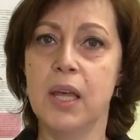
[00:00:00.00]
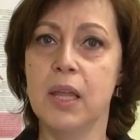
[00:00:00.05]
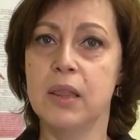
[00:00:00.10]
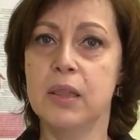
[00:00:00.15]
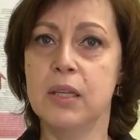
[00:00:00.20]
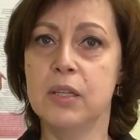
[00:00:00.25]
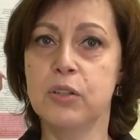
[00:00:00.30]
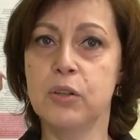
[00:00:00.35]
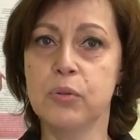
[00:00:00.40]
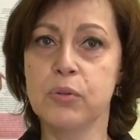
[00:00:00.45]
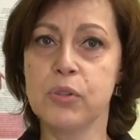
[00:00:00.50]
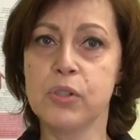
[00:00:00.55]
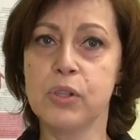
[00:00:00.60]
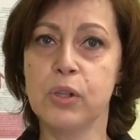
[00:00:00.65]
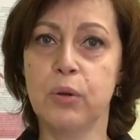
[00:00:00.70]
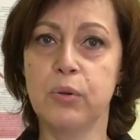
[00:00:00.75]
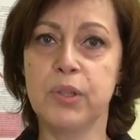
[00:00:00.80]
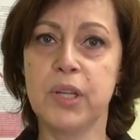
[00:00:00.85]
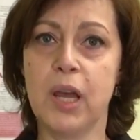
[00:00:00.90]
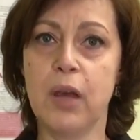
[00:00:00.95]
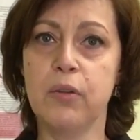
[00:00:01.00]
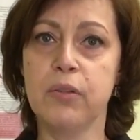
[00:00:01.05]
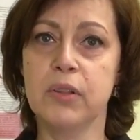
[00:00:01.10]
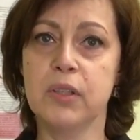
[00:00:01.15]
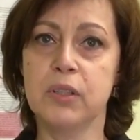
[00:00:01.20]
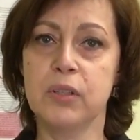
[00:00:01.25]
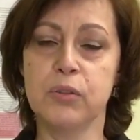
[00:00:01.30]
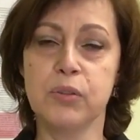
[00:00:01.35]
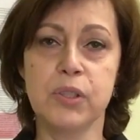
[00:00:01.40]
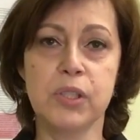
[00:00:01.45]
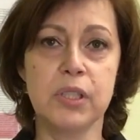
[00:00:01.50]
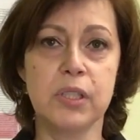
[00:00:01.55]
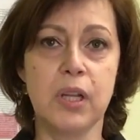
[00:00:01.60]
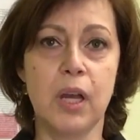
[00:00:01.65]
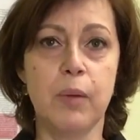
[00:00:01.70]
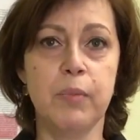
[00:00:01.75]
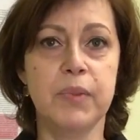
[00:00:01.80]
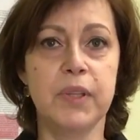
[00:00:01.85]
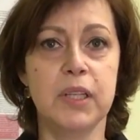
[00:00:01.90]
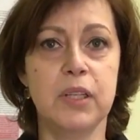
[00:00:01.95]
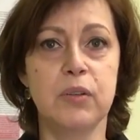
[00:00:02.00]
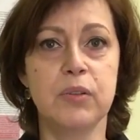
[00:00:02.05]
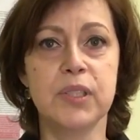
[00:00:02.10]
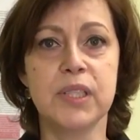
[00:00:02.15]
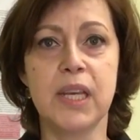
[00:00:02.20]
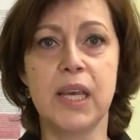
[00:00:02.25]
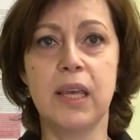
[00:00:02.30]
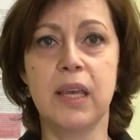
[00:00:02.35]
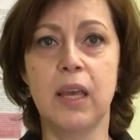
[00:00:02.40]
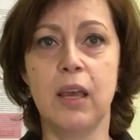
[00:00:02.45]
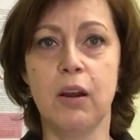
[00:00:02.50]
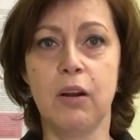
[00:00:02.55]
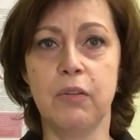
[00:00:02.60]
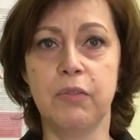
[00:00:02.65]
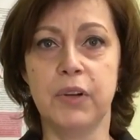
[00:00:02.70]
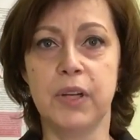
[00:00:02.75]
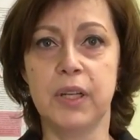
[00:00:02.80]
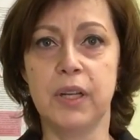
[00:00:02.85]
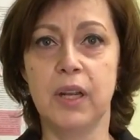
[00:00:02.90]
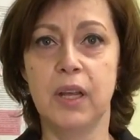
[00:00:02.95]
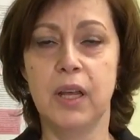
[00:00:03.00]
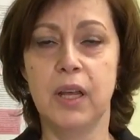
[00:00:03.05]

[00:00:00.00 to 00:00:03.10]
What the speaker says: They don't slow down, they don't stop, they don't take care of it.